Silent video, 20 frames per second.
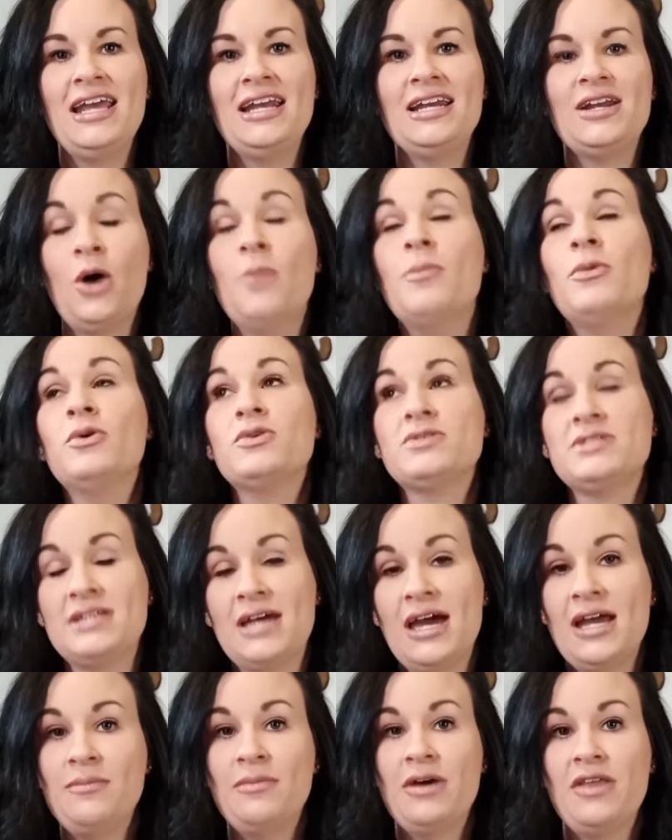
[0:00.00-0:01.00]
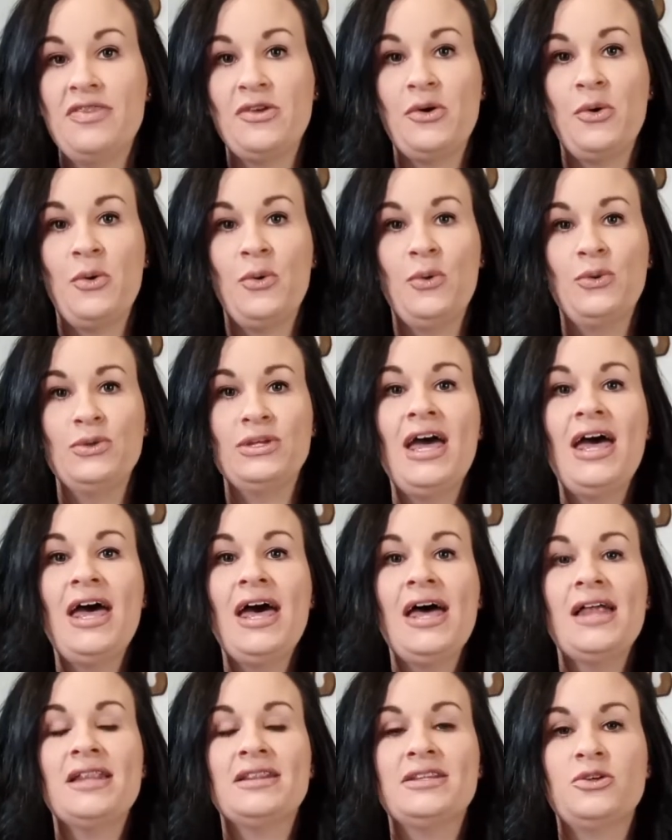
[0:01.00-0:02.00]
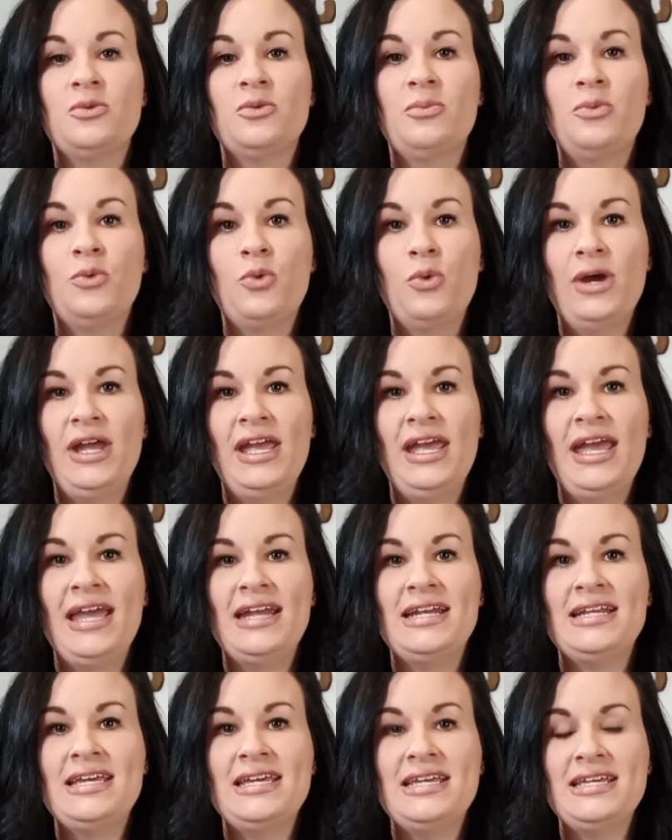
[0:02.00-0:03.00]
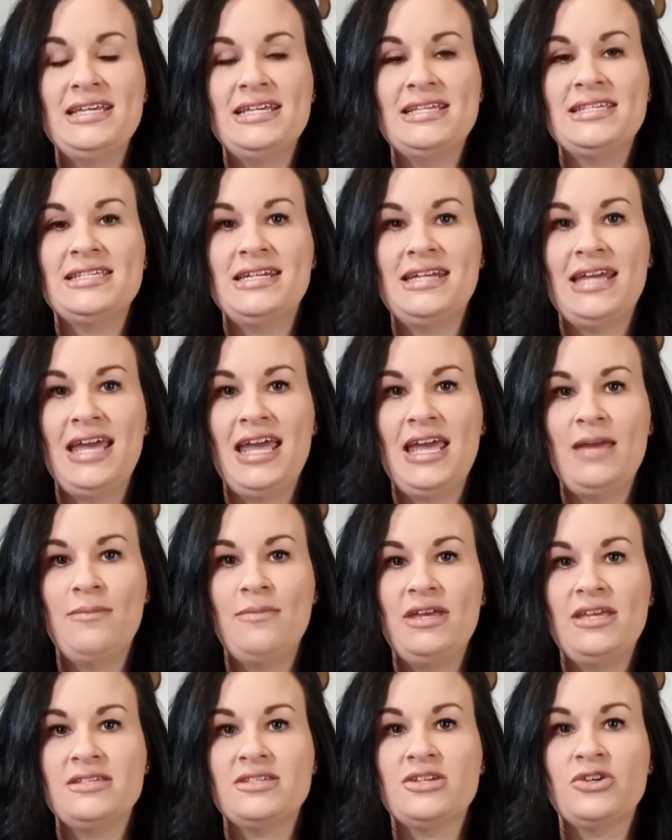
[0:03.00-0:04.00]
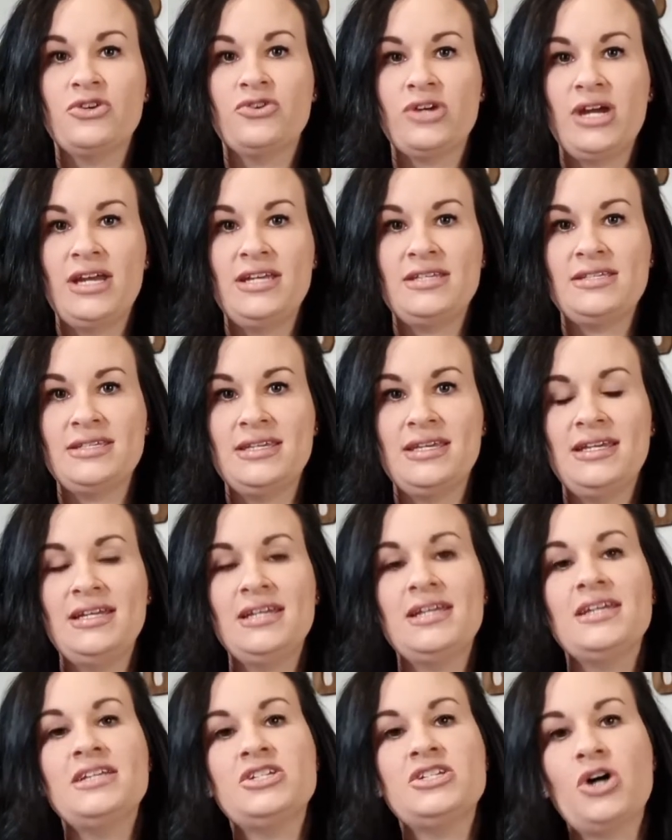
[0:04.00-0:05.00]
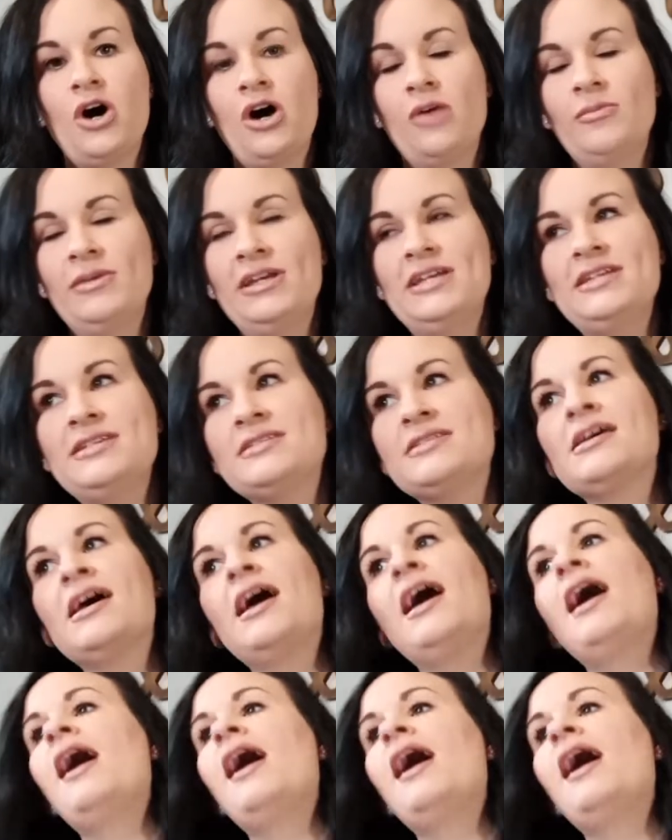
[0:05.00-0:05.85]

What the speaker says: almost 9-month-old little boy, and his name is Grayson Thomas.